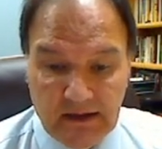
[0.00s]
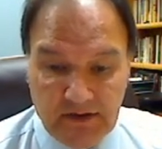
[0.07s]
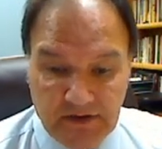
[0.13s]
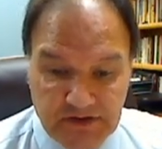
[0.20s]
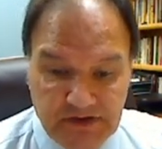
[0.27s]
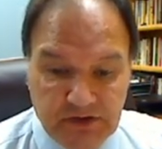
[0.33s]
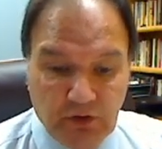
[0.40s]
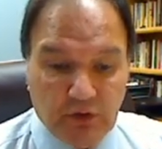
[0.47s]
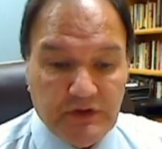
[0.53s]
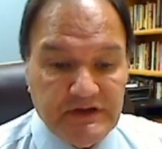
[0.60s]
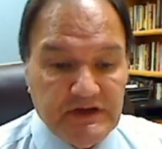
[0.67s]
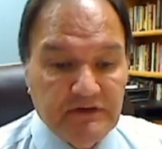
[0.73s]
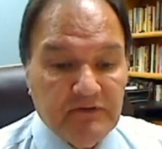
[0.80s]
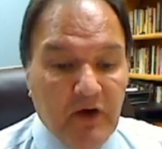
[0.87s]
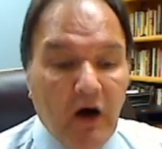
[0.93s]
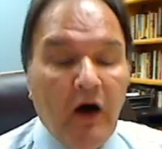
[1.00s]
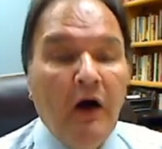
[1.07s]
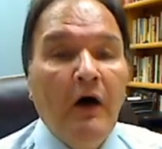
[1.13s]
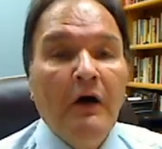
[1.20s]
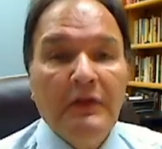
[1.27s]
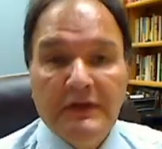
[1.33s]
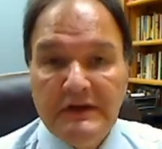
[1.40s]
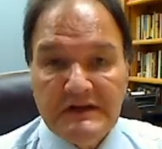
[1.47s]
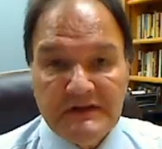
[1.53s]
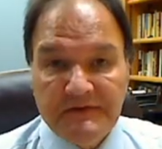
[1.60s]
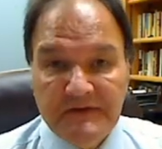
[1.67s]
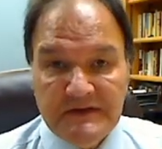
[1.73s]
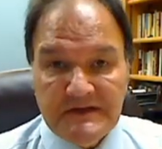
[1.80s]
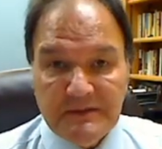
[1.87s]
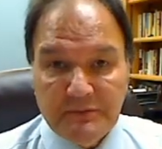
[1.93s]
the source of all that is
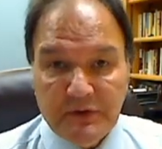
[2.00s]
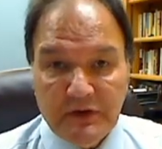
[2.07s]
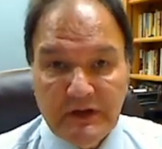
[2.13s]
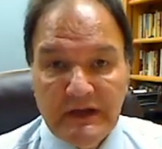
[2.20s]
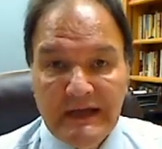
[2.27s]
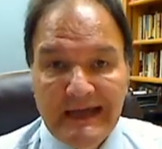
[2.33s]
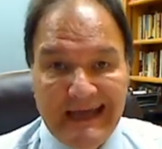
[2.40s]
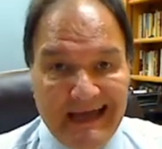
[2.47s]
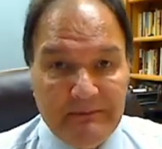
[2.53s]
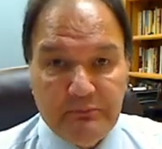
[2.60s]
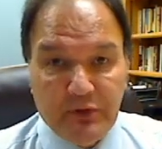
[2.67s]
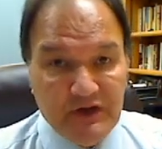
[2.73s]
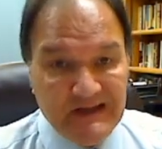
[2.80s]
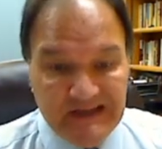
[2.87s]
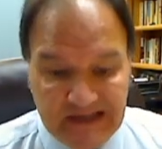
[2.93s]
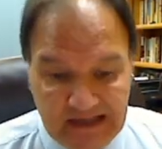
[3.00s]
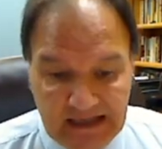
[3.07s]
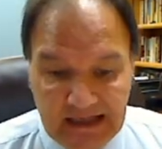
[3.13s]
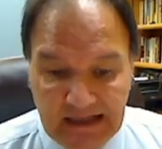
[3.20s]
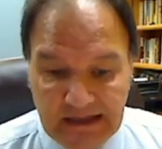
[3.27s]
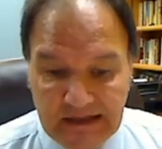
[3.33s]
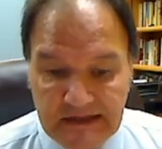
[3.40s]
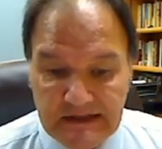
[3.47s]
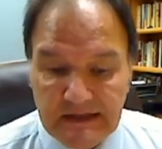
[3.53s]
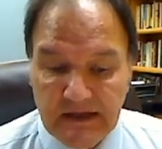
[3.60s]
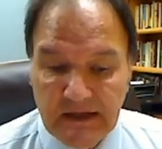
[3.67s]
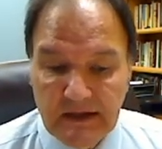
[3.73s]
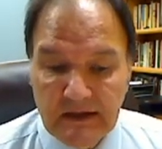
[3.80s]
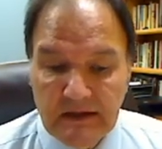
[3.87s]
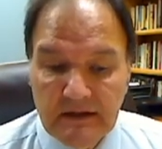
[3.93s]
visible and precedes
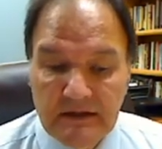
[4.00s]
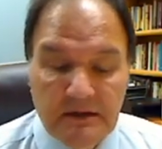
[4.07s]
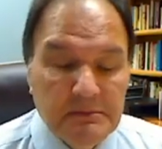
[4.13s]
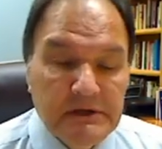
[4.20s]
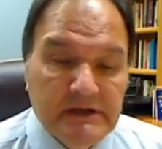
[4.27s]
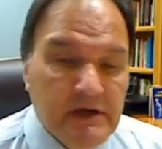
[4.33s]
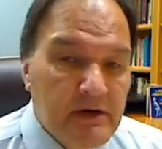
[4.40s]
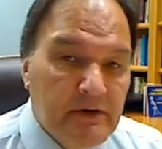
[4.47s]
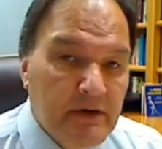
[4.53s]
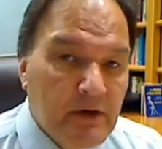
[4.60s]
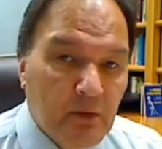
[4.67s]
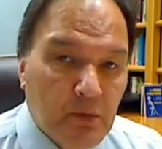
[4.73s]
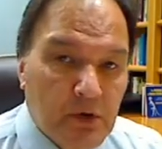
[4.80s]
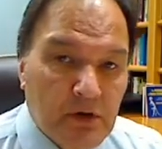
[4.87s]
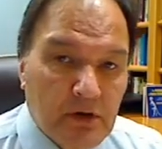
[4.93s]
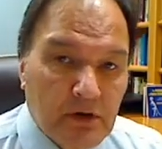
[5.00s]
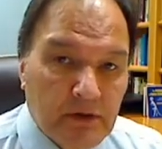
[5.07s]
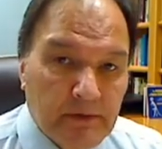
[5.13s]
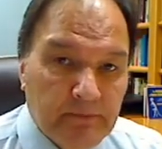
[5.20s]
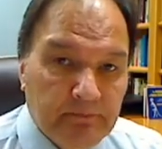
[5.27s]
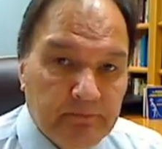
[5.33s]
the material world.